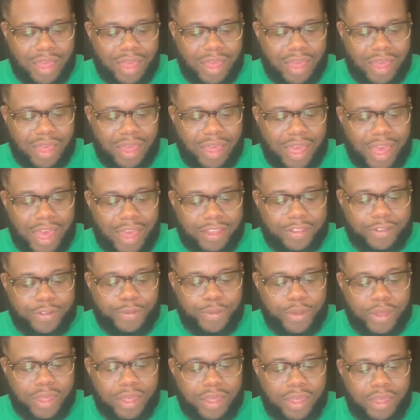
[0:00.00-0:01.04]
He asked
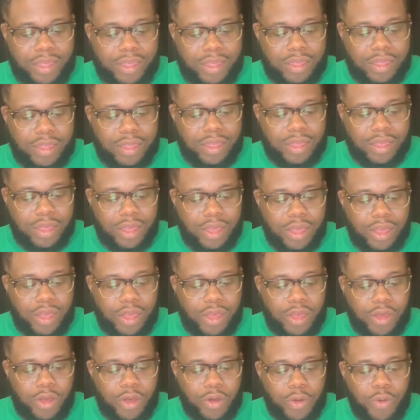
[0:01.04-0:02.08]
me
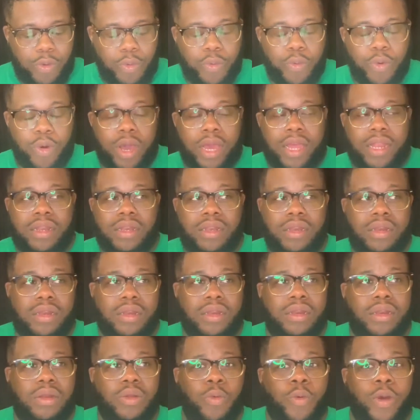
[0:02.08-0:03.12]
what
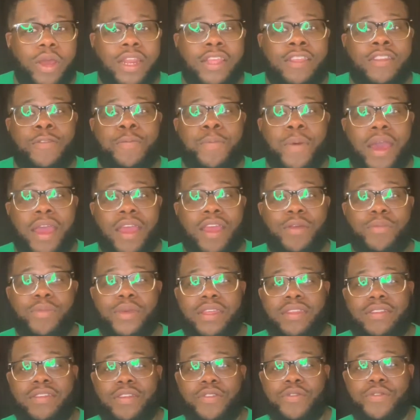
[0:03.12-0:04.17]
inspired me
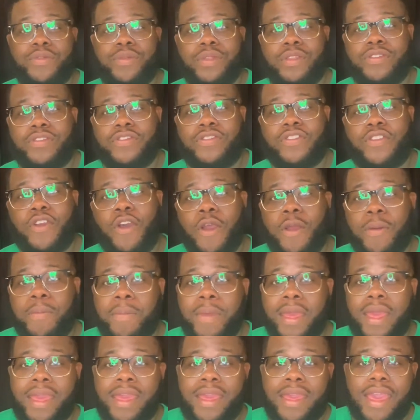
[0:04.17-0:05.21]
to start
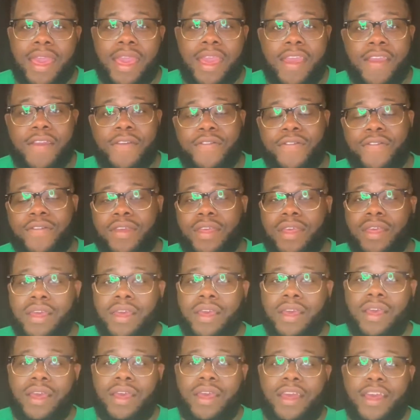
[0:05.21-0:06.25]
Man Cave.
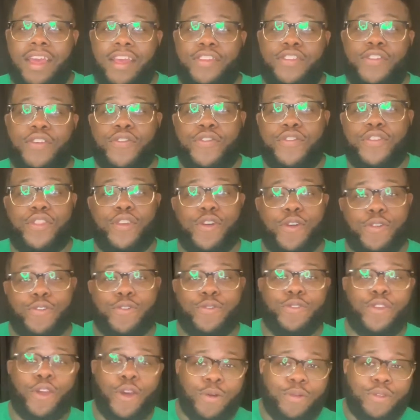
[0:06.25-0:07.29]
And so for those who
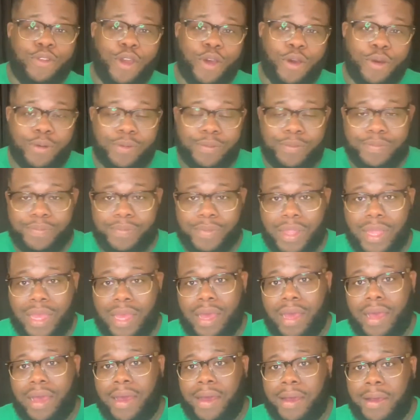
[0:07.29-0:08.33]
don't know,
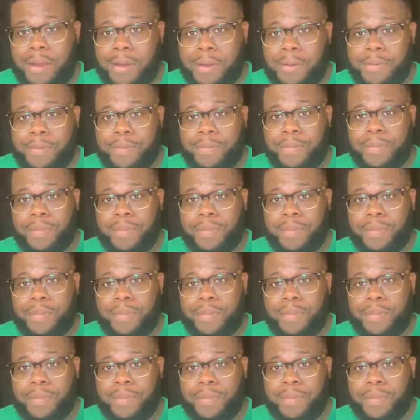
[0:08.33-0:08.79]
I'm